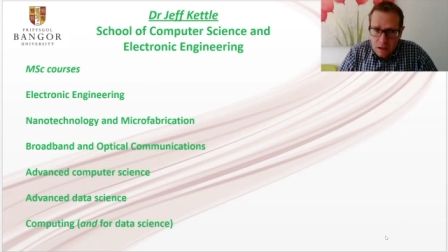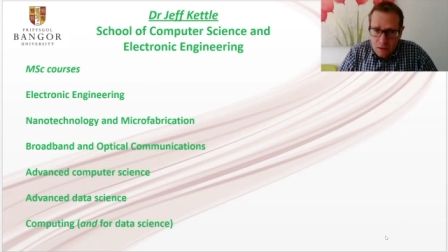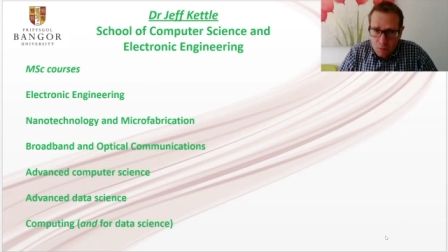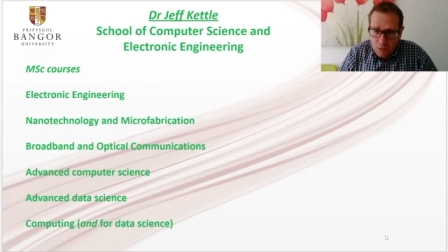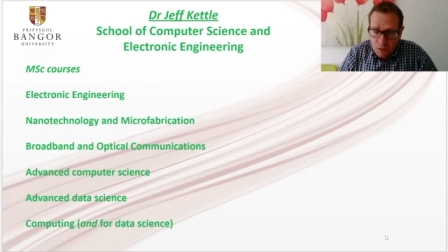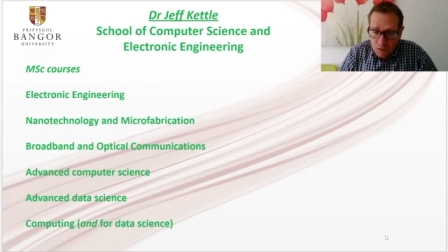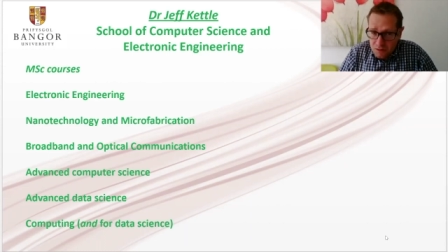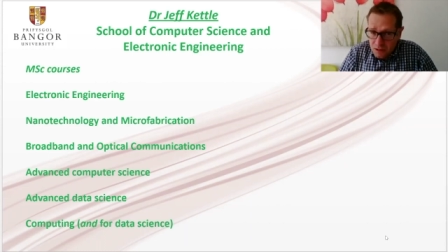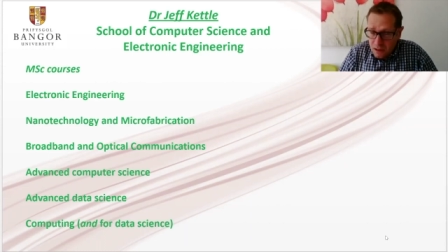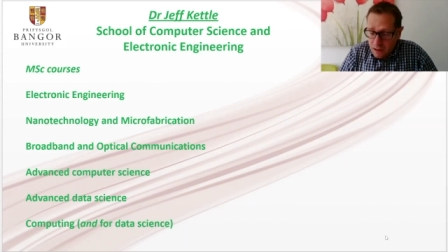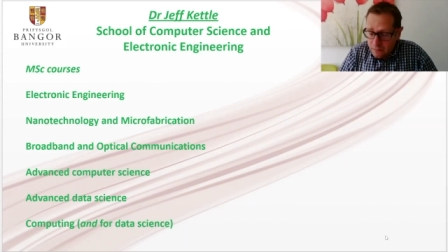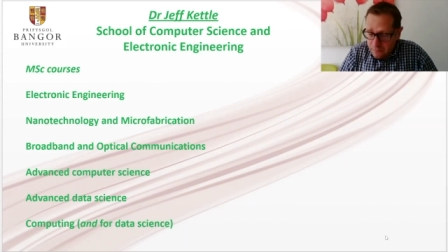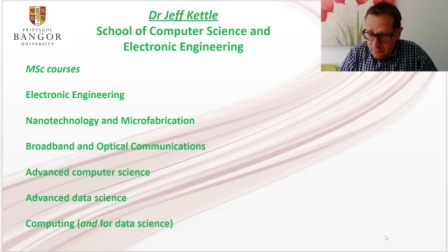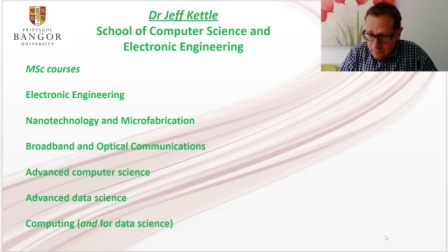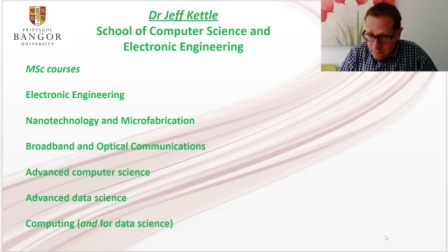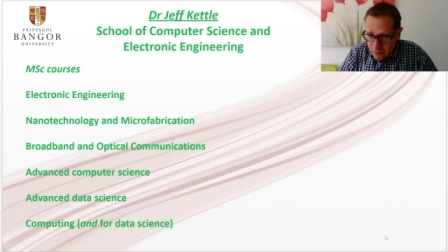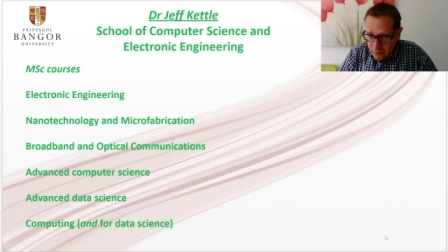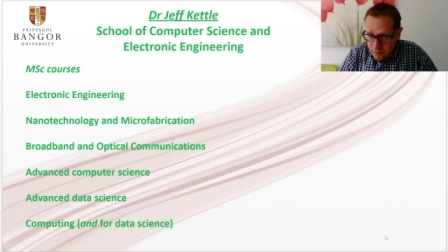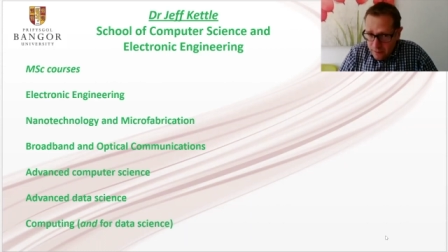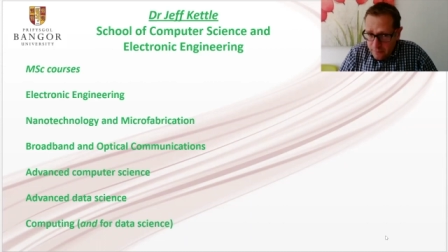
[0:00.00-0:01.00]
We also have
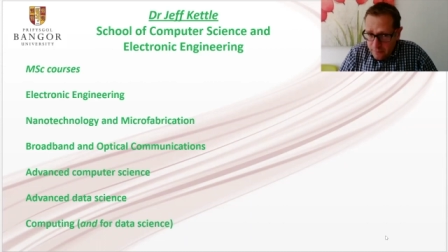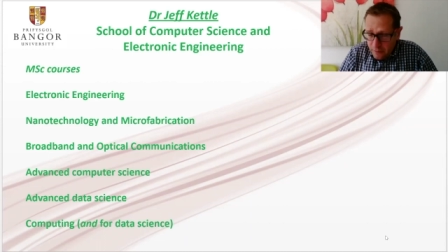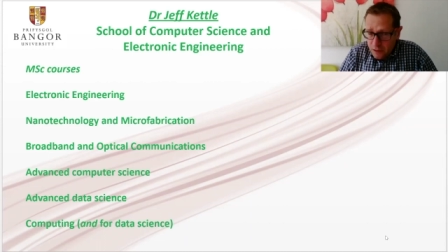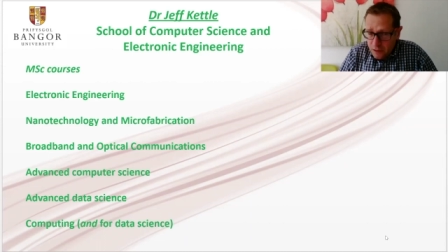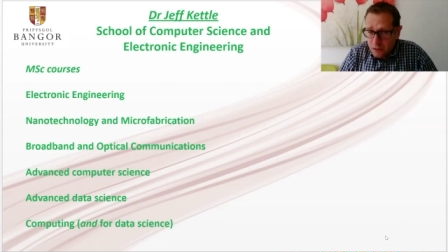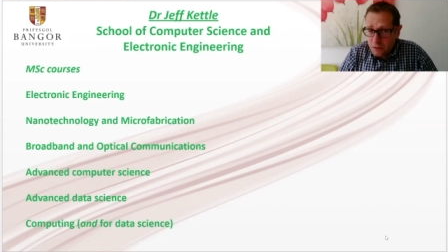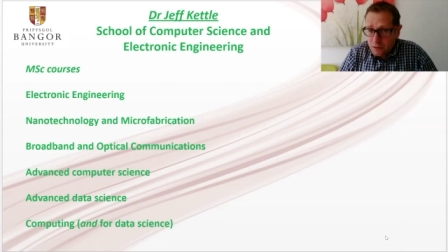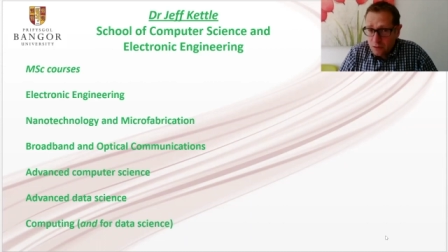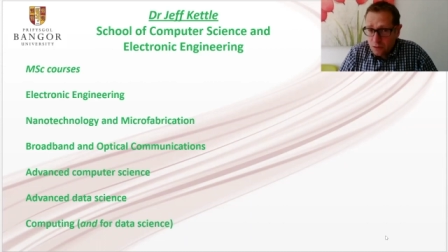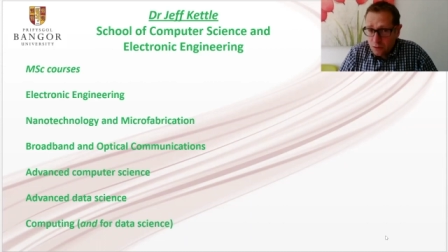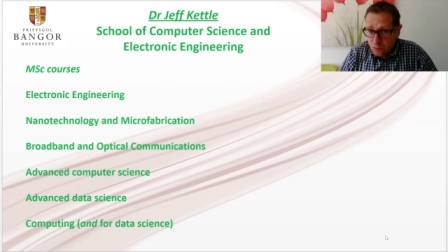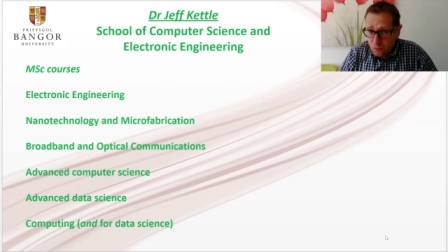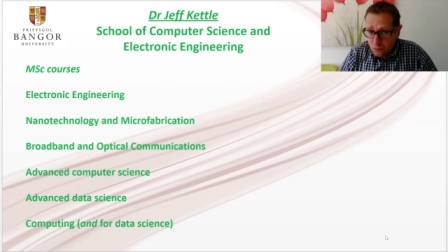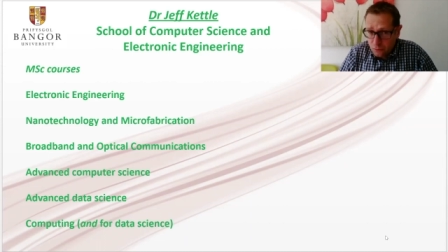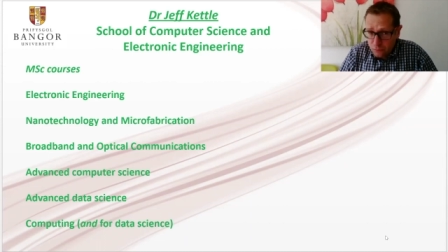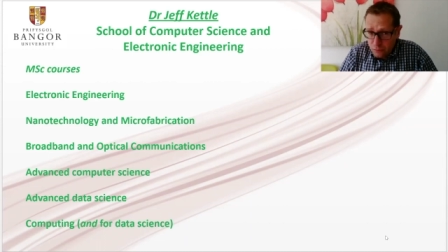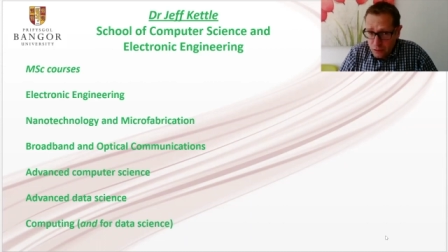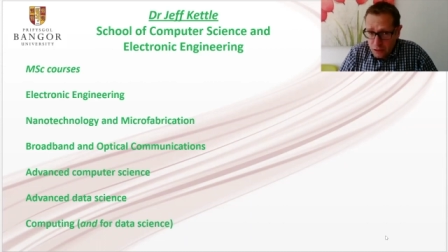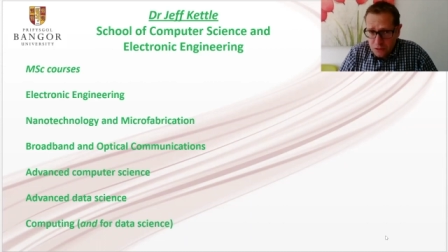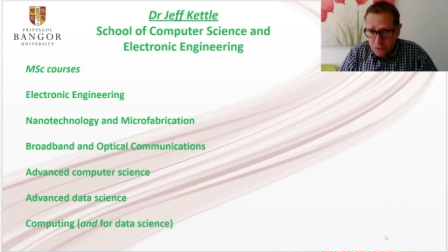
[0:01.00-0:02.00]
very, very good
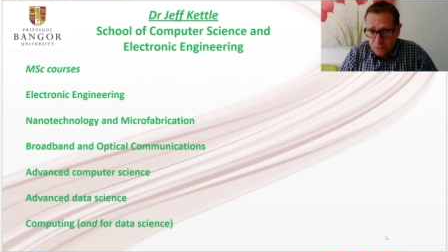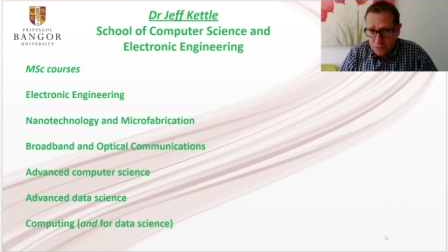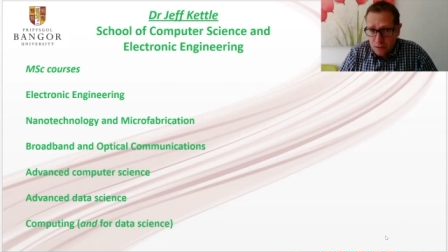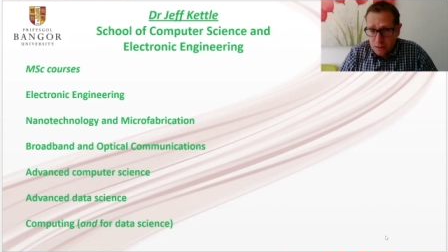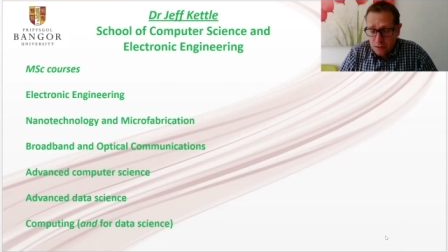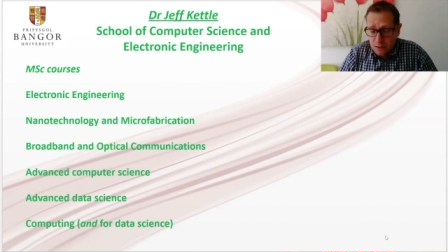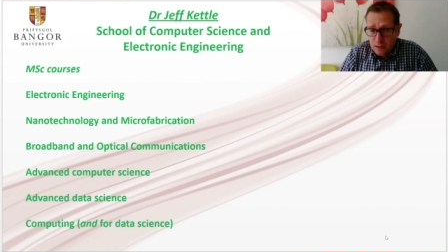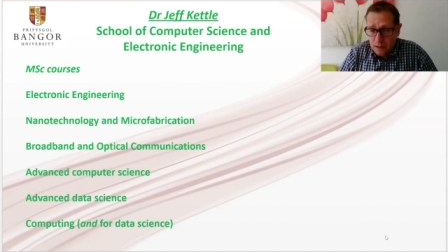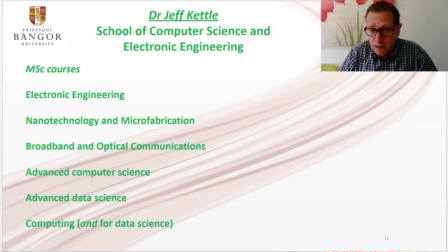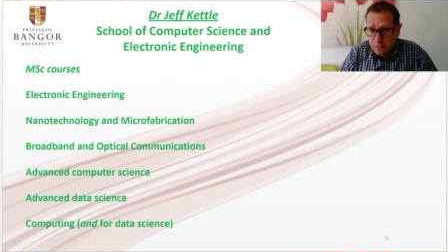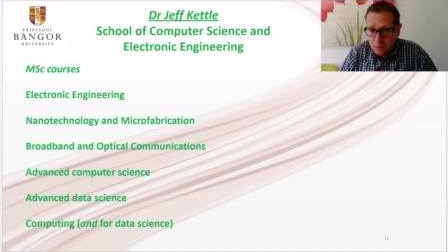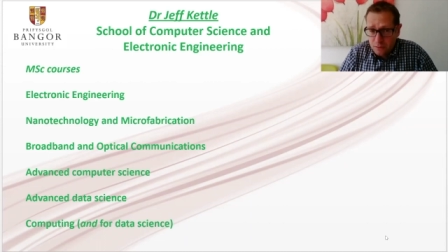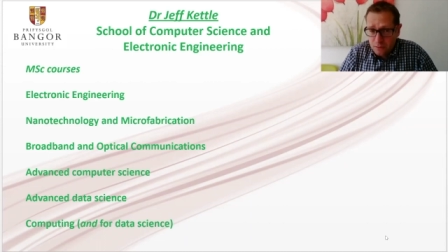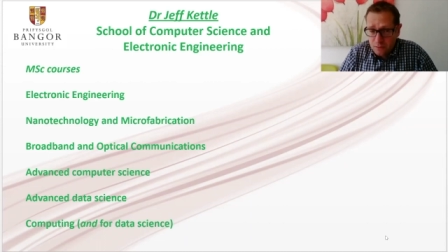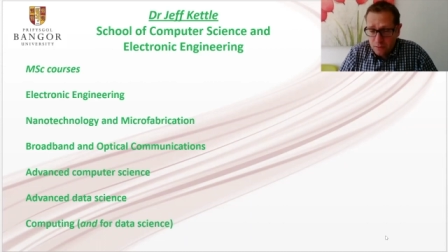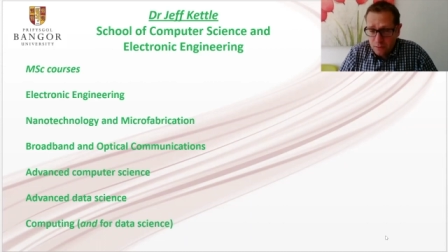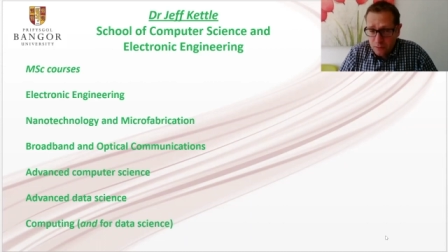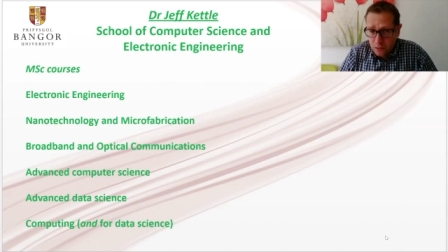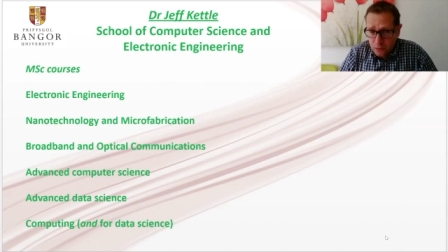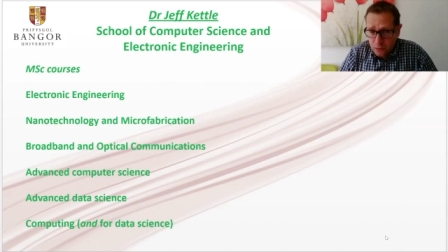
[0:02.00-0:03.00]
graduate levels
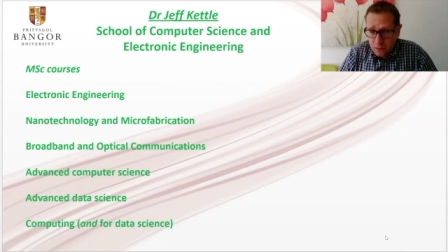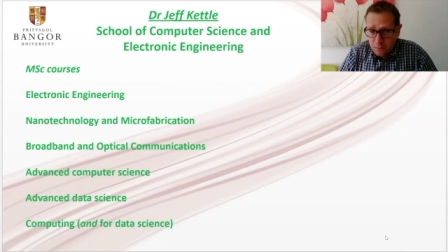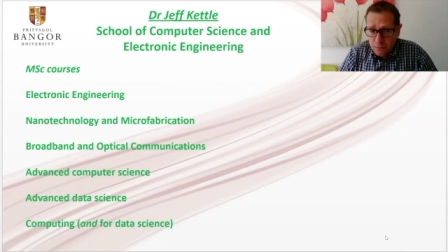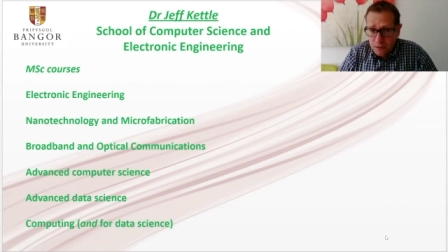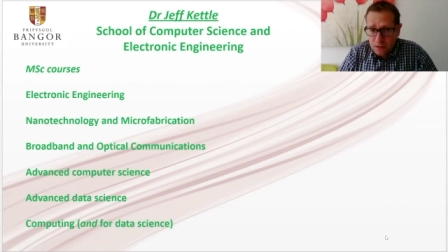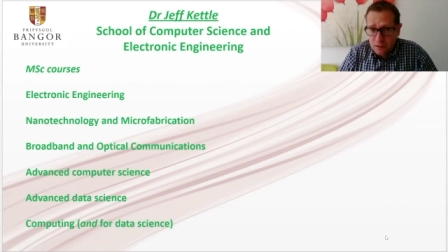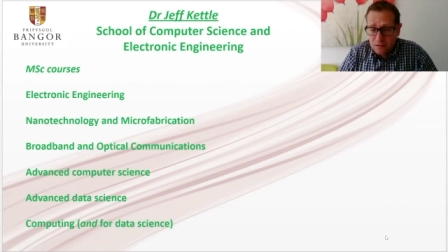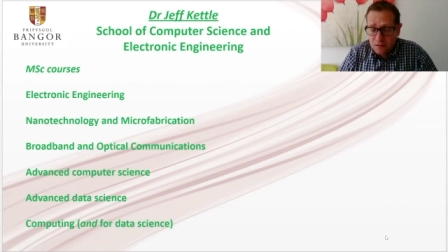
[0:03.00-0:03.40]
of recruitment.